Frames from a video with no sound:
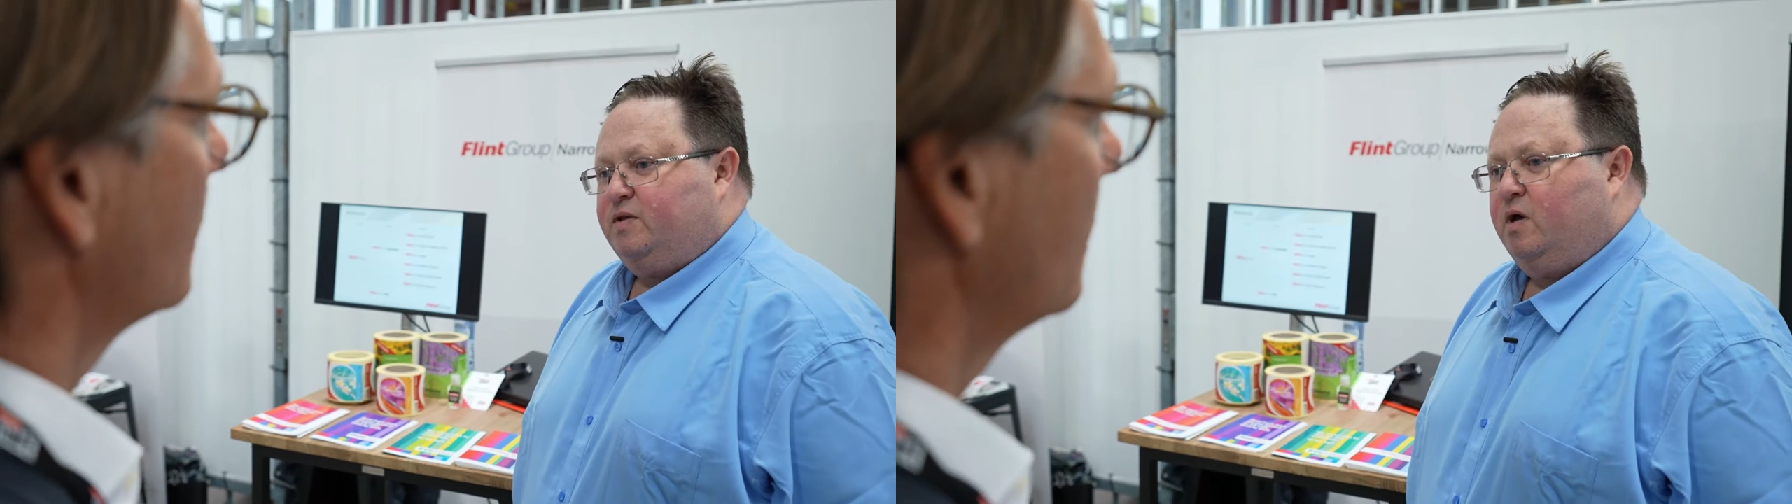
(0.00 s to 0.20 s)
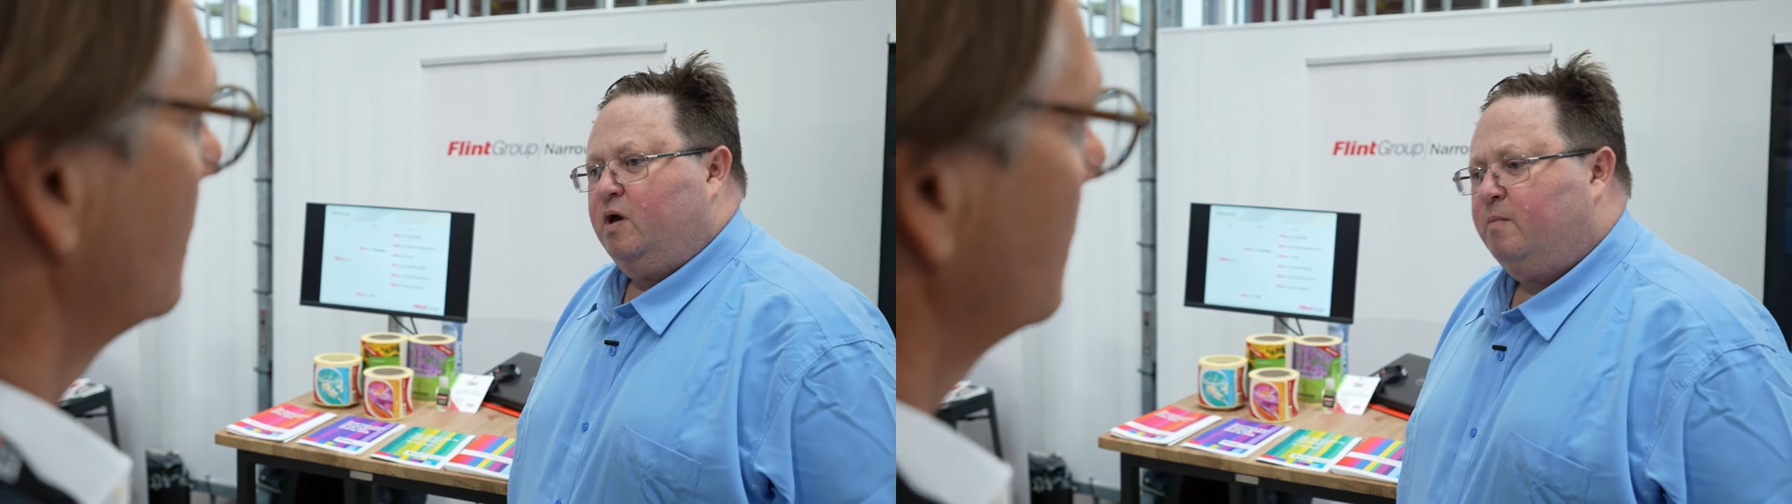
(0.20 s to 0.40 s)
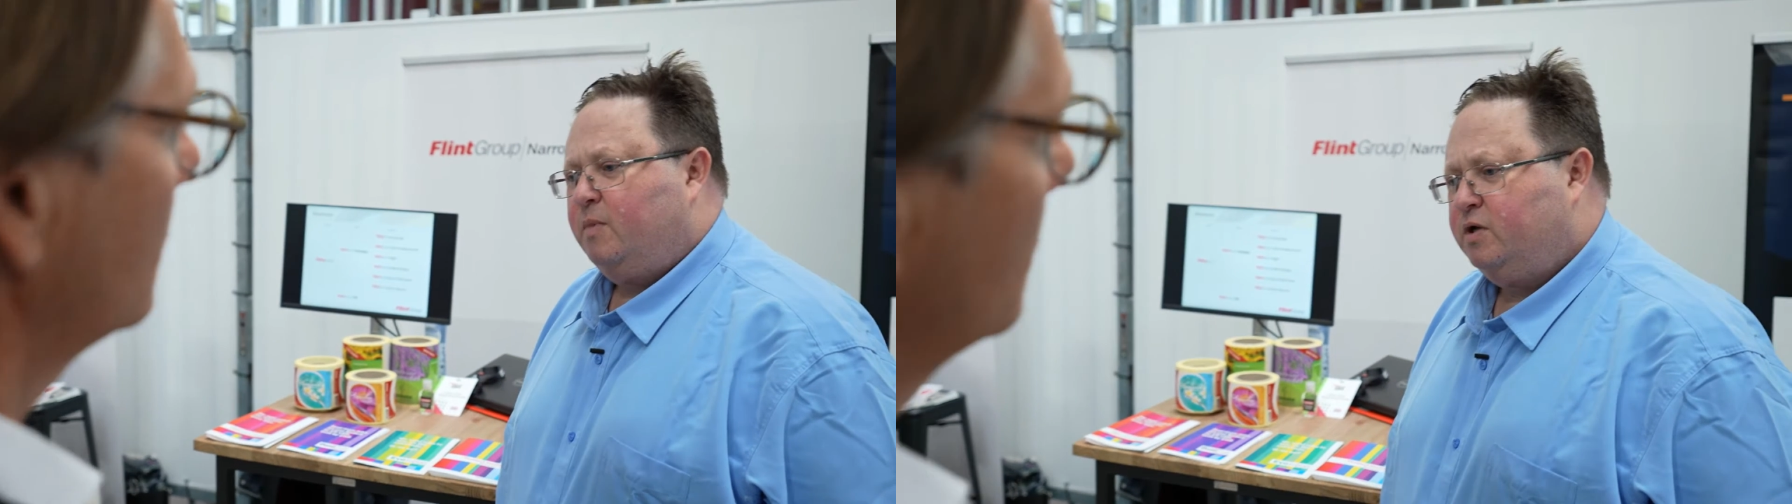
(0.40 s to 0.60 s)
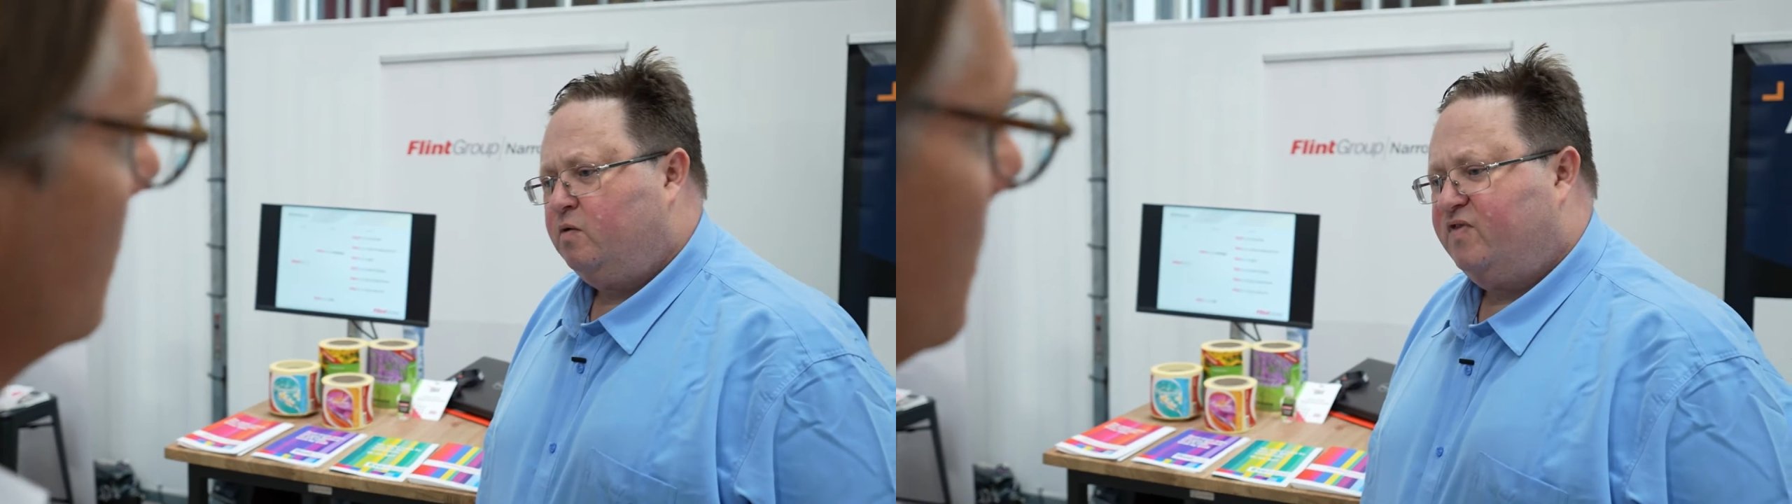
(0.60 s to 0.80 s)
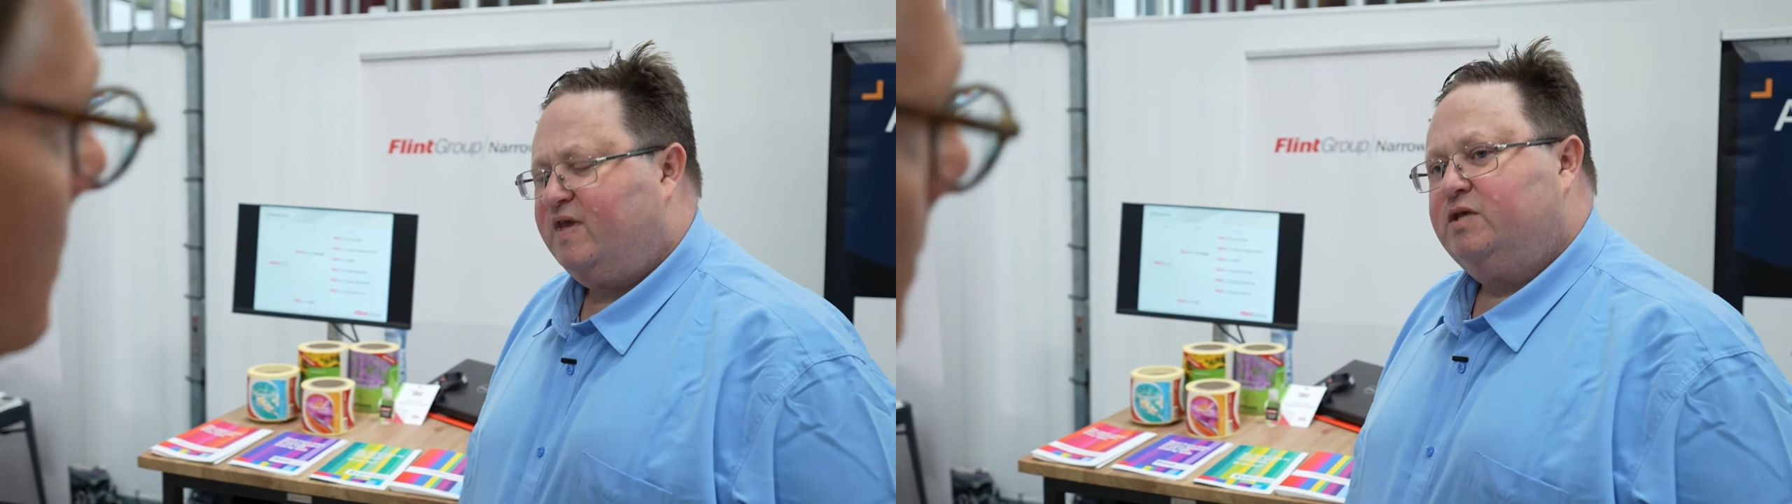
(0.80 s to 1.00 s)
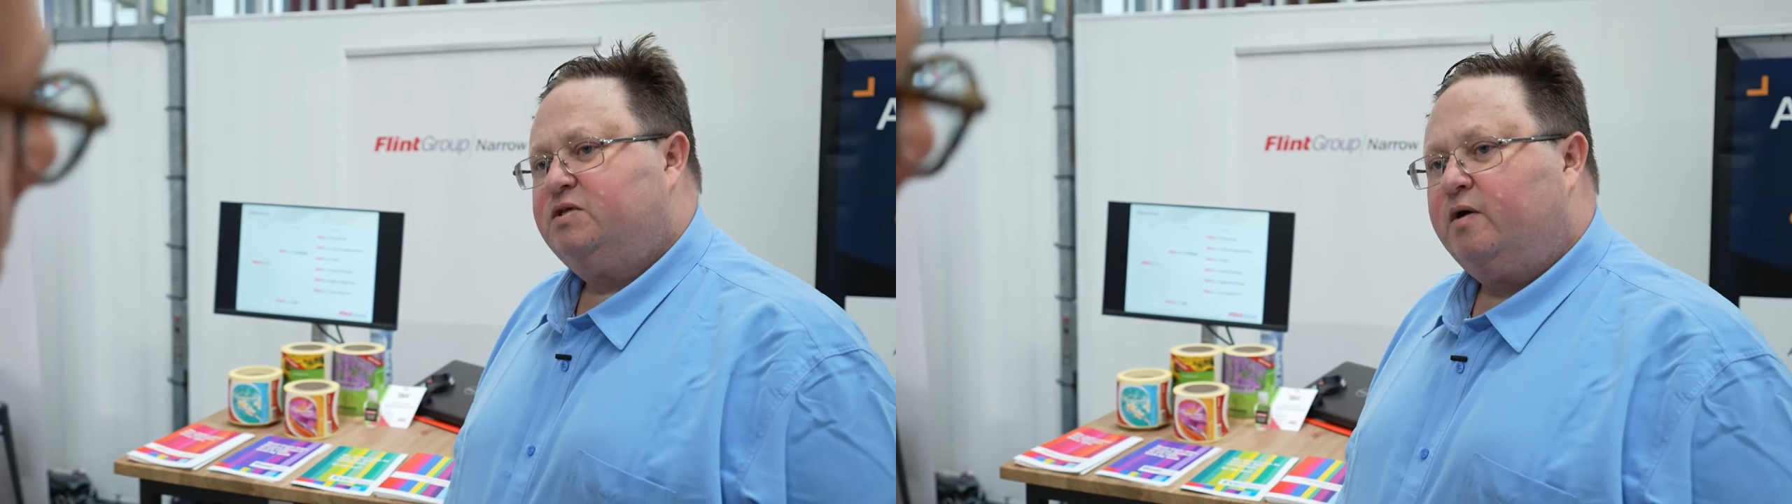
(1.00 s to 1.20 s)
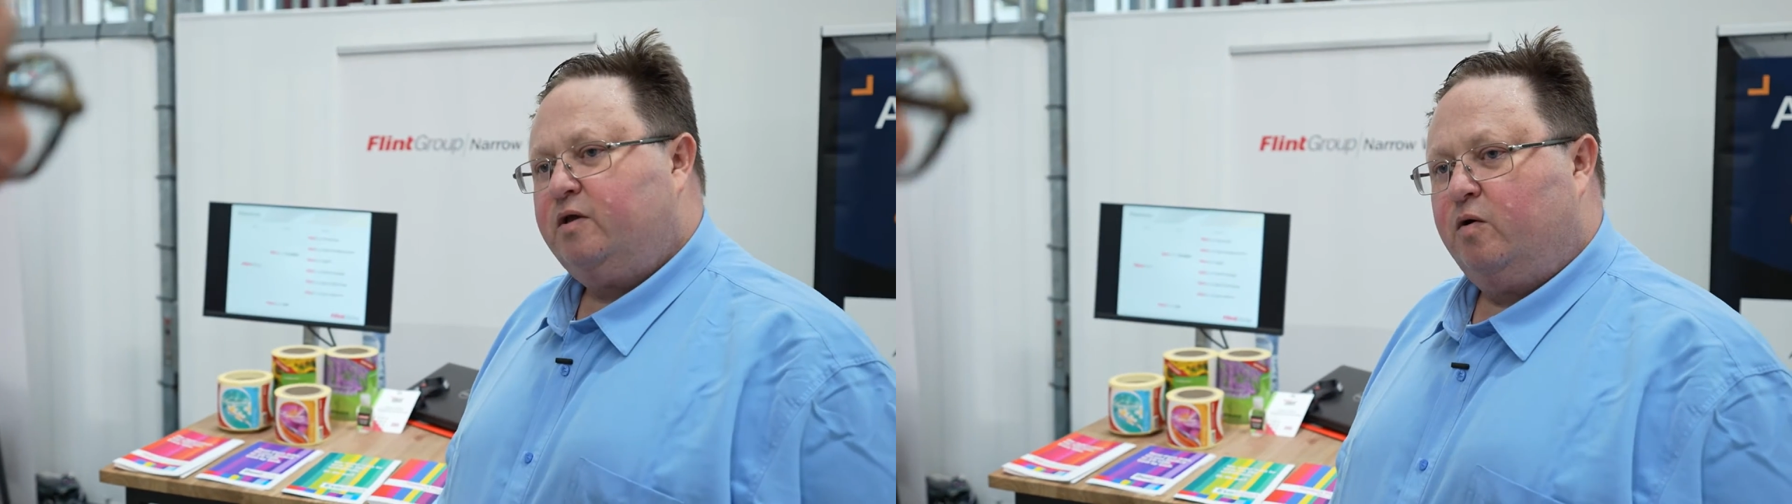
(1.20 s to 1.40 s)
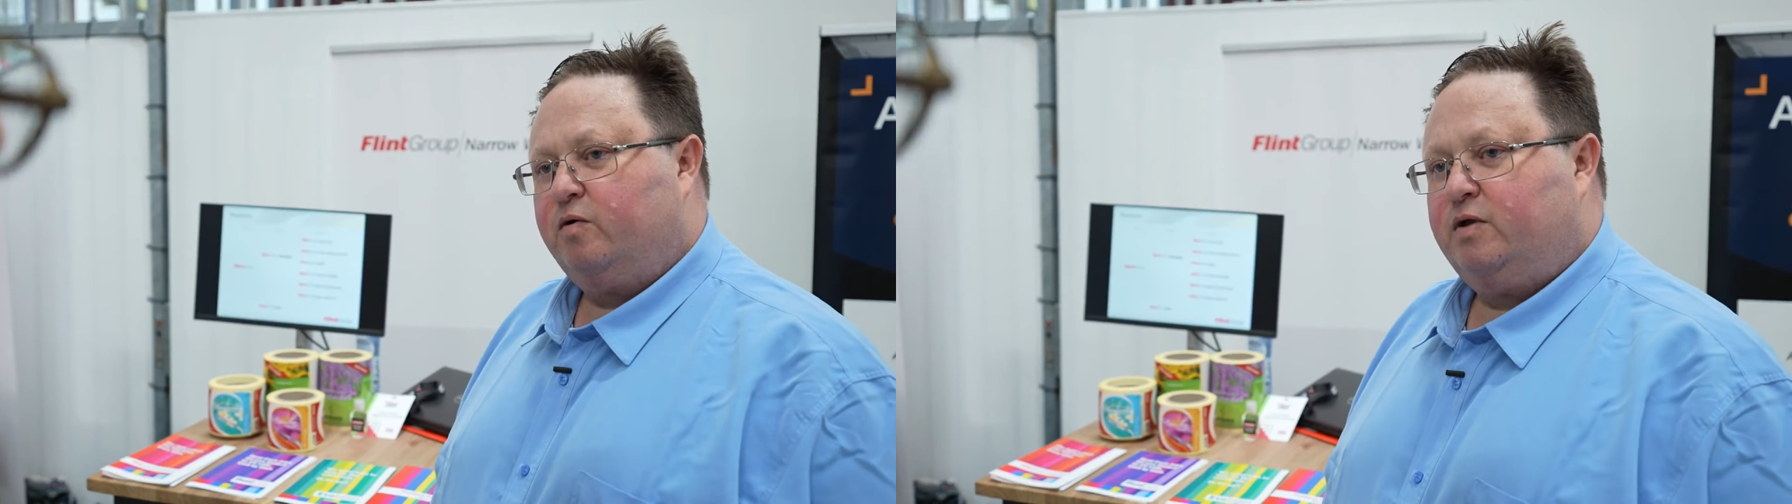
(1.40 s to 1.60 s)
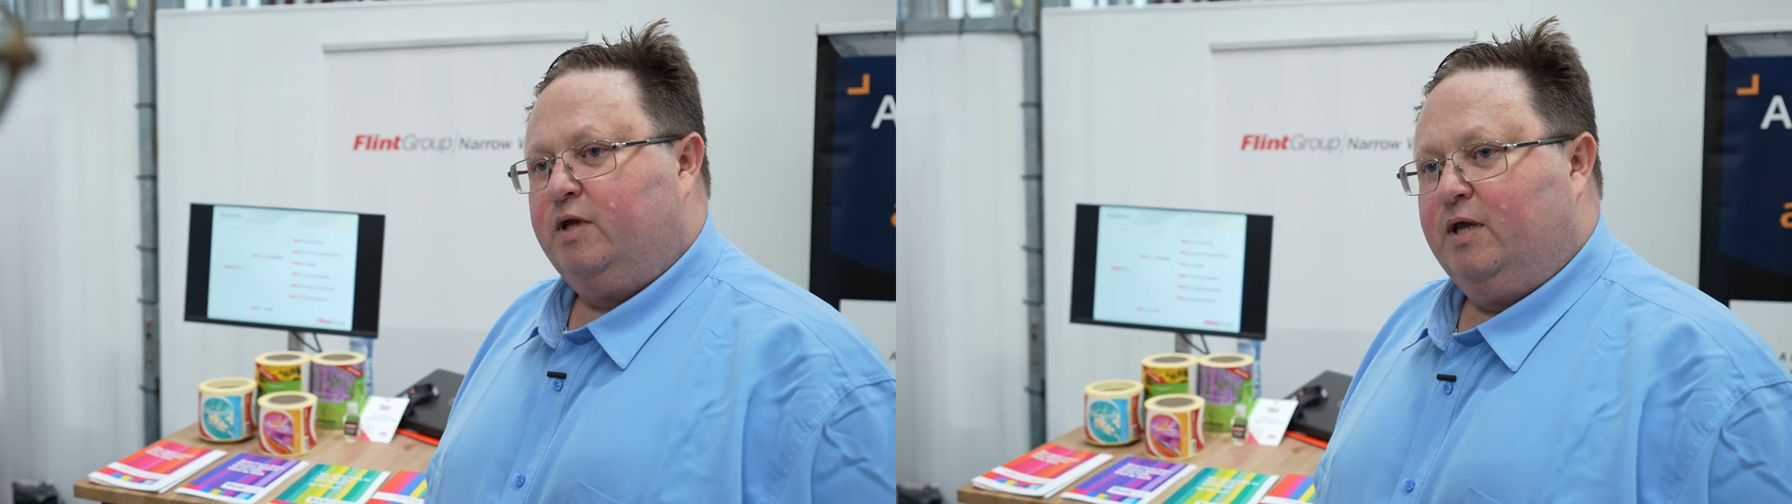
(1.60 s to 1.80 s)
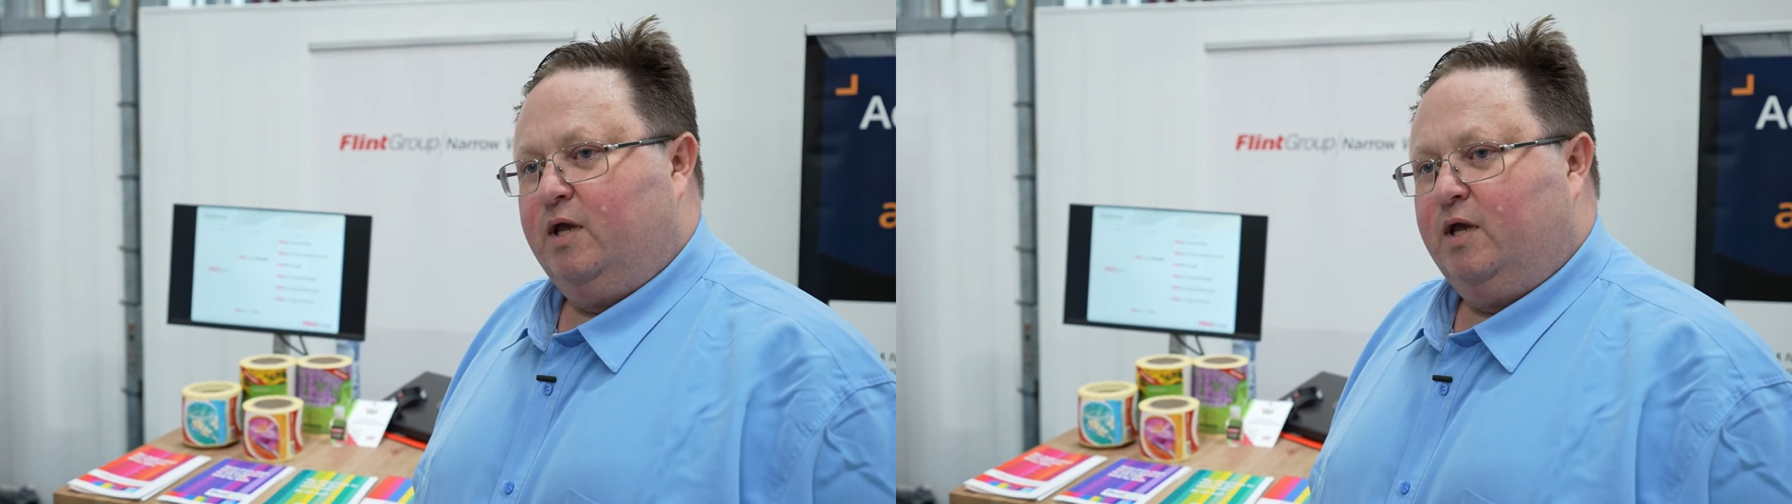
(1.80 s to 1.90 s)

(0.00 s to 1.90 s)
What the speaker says: I don't think Xeikon